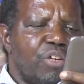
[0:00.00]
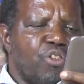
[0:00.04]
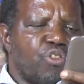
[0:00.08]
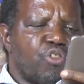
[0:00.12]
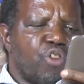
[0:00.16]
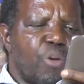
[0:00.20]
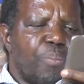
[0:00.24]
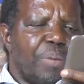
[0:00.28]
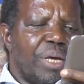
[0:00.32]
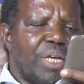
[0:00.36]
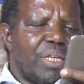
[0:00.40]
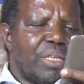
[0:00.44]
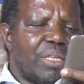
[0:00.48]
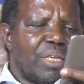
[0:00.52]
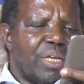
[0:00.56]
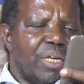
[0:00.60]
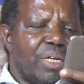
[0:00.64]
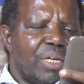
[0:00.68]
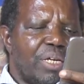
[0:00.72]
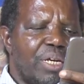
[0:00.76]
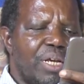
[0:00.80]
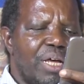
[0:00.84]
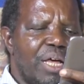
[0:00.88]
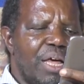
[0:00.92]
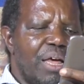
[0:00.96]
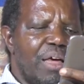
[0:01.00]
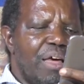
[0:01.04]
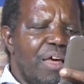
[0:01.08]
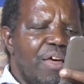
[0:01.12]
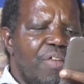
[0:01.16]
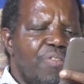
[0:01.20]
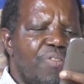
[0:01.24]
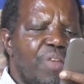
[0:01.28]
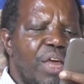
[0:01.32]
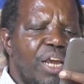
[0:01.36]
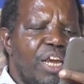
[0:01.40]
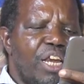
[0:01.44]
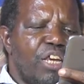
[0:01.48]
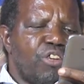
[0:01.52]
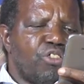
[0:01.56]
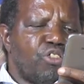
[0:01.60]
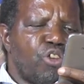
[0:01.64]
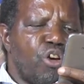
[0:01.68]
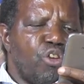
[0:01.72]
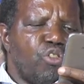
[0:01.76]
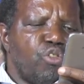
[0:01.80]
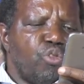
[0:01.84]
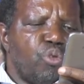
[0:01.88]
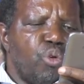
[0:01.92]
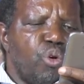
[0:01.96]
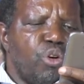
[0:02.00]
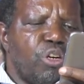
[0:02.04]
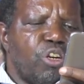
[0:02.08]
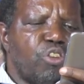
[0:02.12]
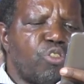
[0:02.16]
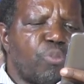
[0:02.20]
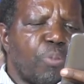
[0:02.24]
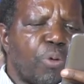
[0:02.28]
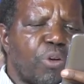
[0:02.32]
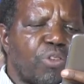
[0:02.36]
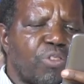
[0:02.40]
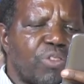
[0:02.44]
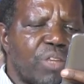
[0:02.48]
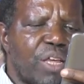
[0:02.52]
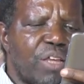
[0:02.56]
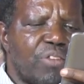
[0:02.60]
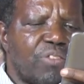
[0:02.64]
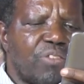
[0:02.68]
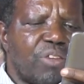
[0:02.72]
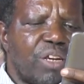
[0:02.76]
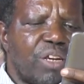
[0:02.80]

Deuteronomy 18, "The nations you will dispossess